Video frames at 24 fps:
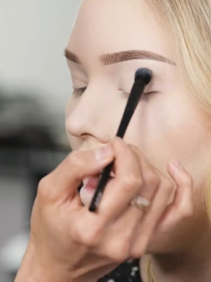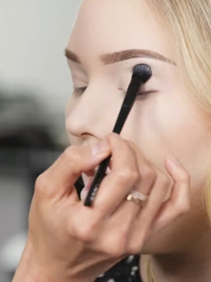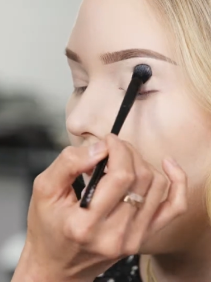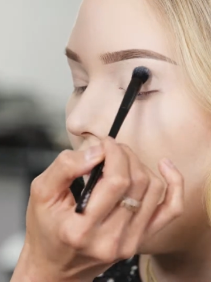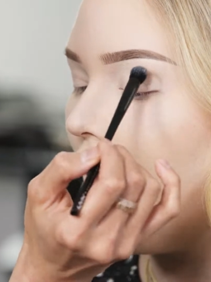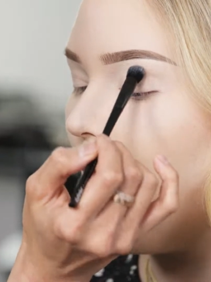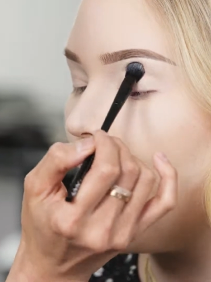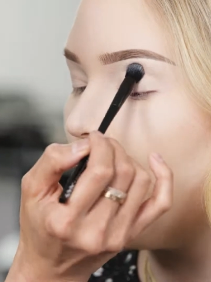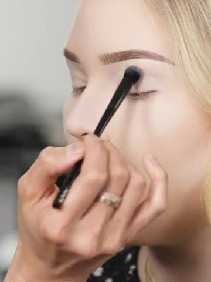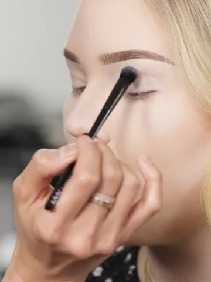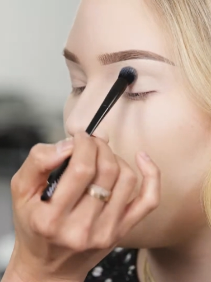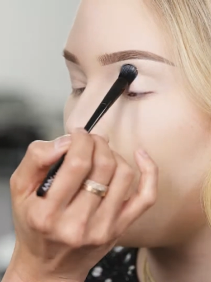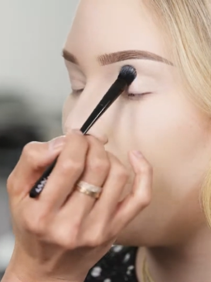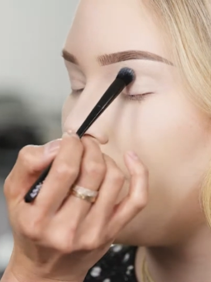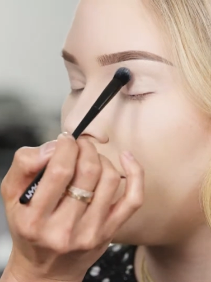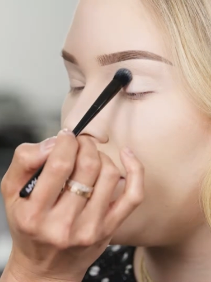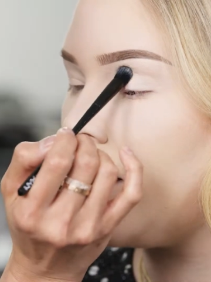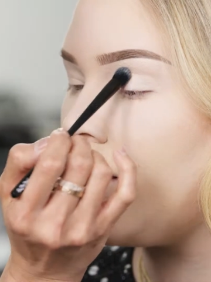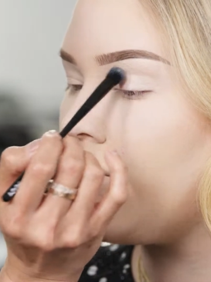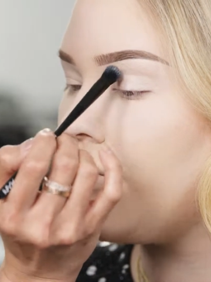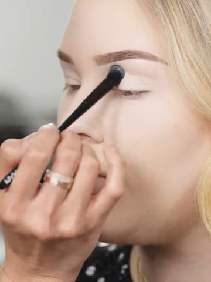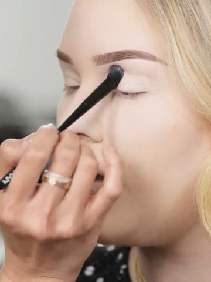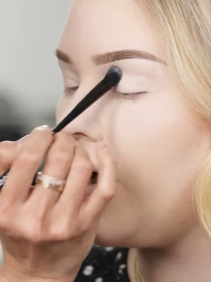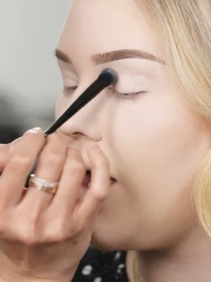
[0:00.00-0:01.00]
But
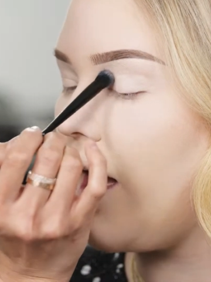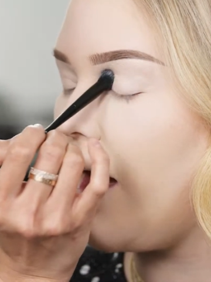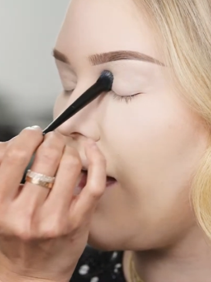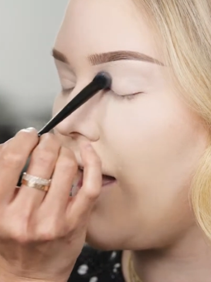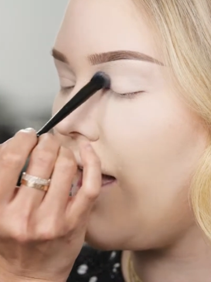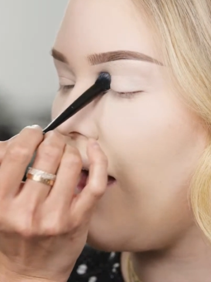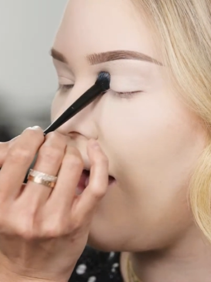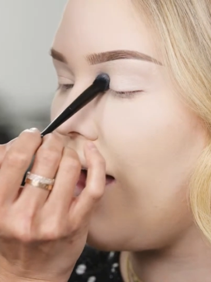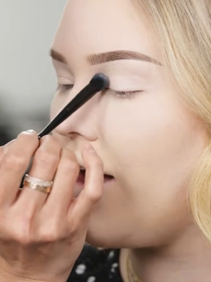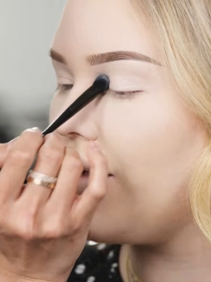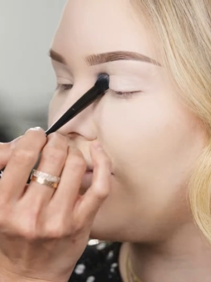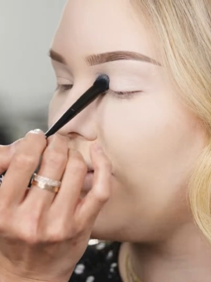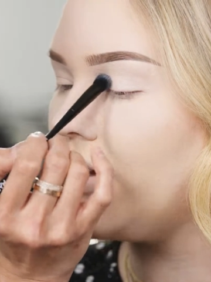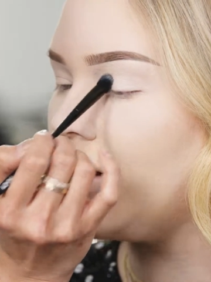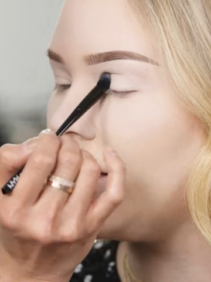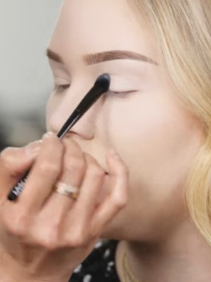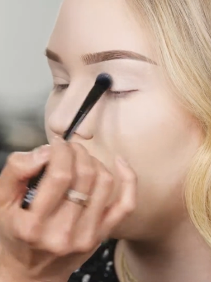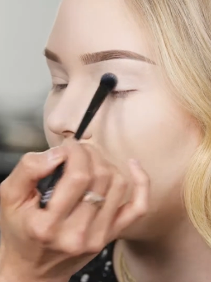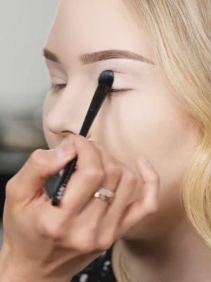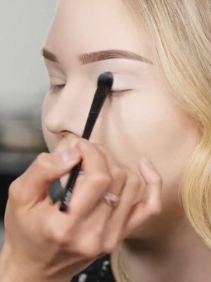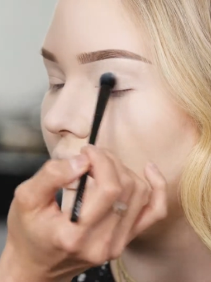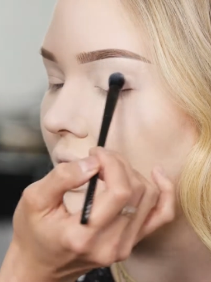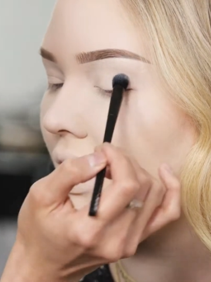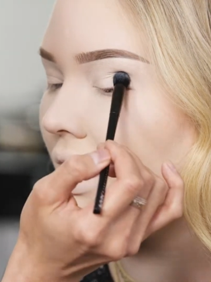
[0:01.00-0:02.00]
whenever I have
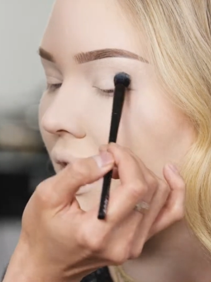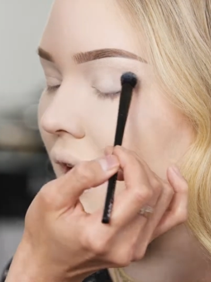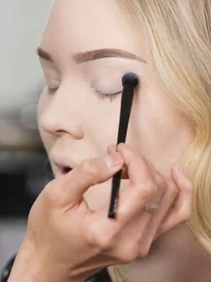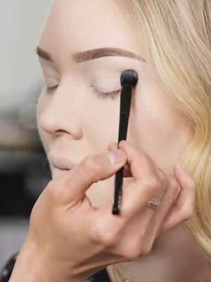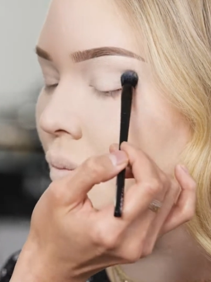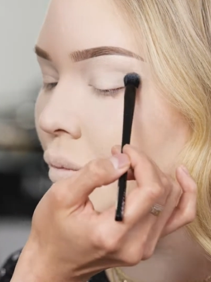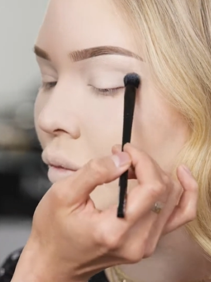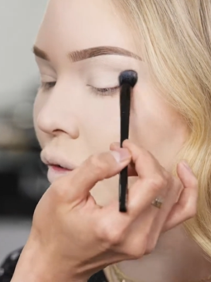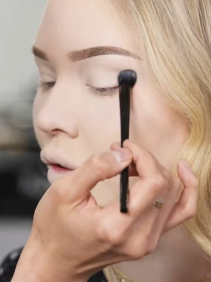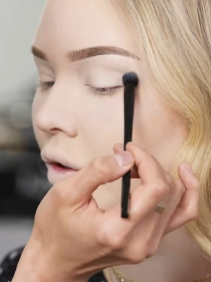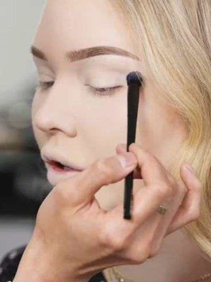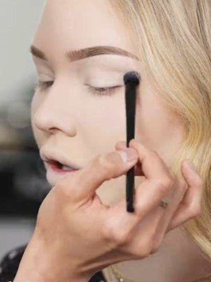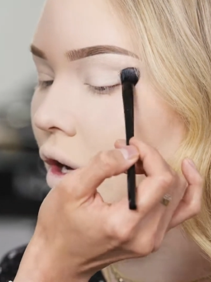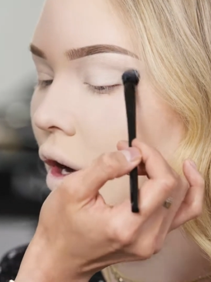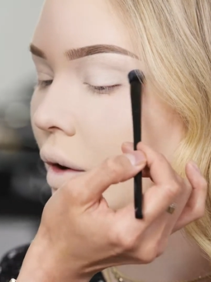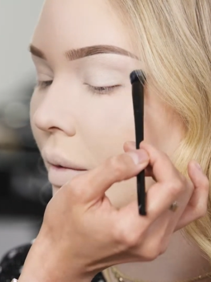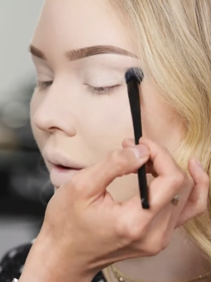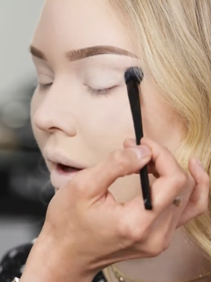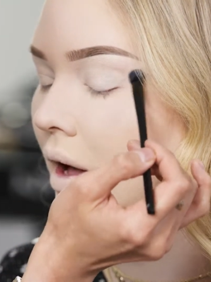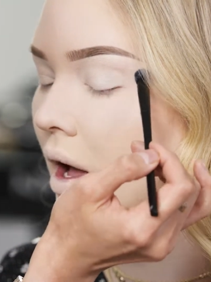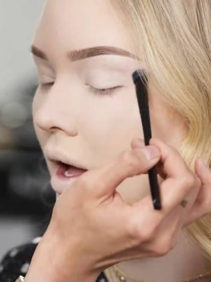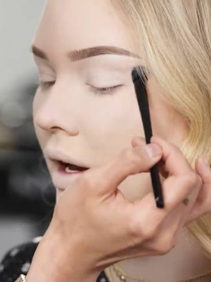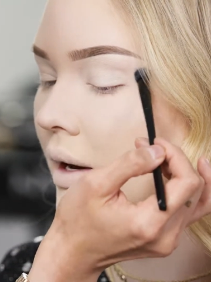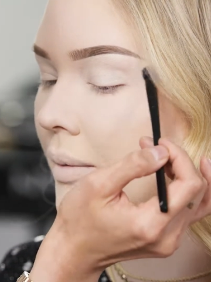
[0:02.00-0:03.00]
anything like important
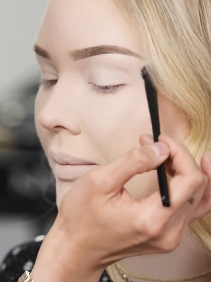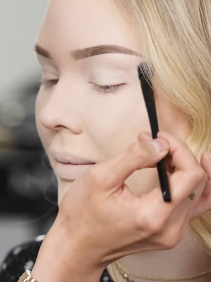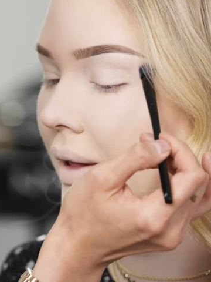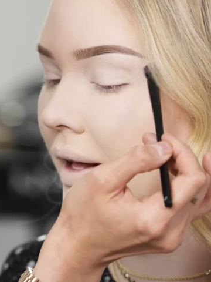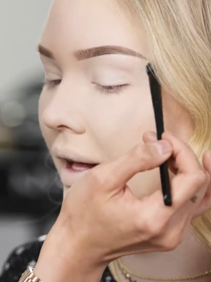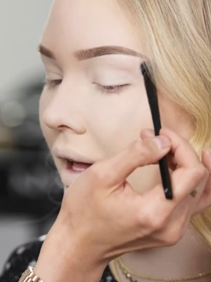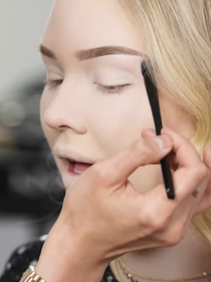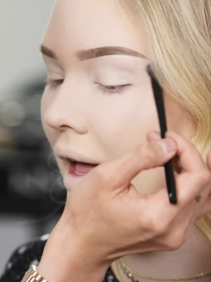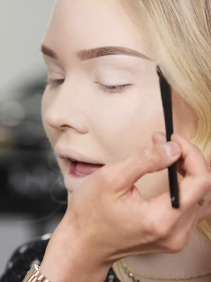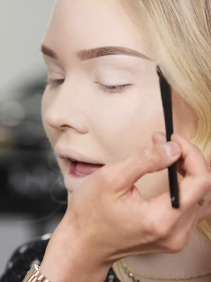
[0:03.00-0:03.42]
going on, I'm like,